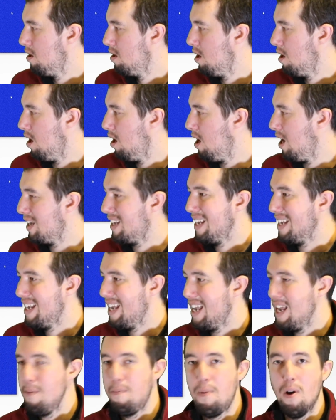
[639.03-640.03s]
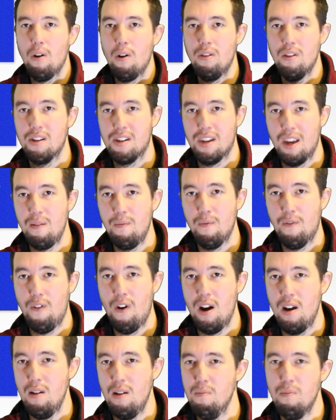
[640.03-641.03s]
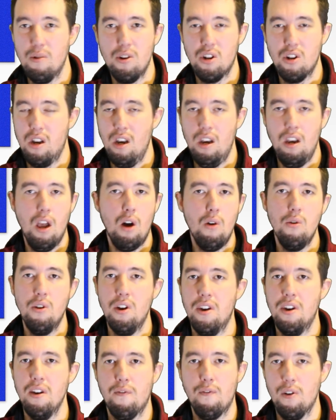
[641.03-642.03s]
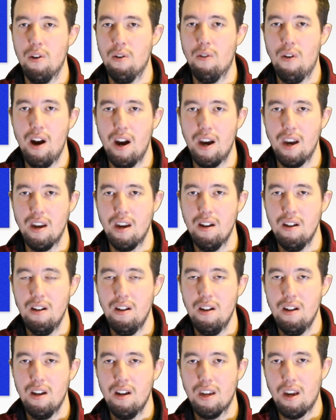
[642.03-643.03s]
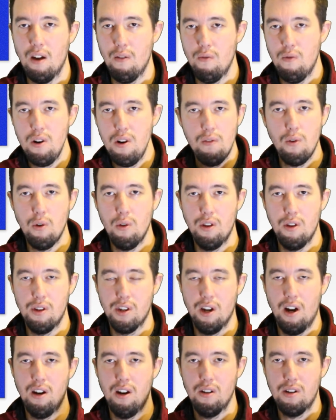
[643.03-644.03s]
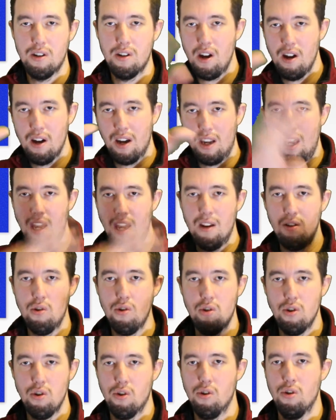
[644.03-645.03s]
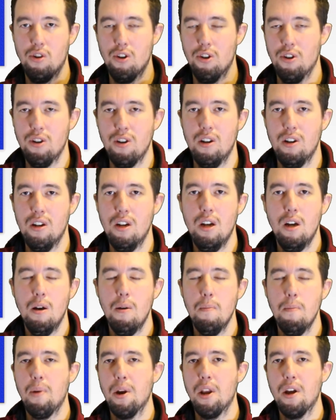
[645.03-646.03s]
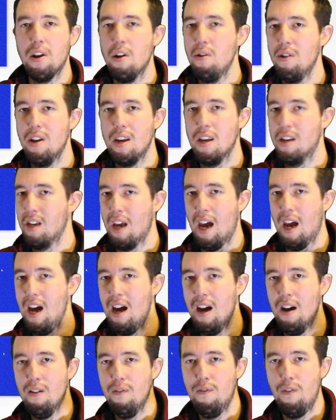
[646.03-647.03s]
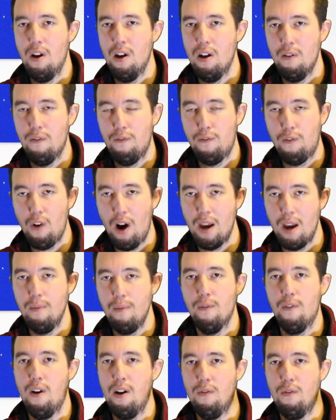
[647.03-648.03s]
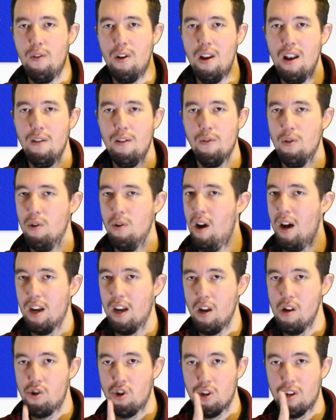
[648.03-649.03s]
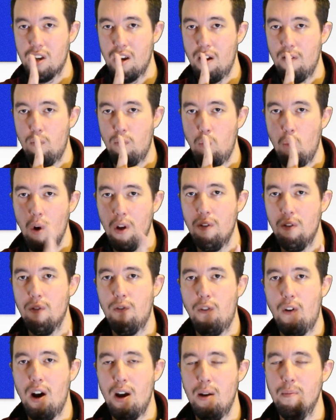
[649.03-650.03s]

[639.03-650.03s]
I can keep it on the same frame, but just load a different array. Get rid of all the tiles, start again, but I don't need to have a frame for every level. I can just have one frame.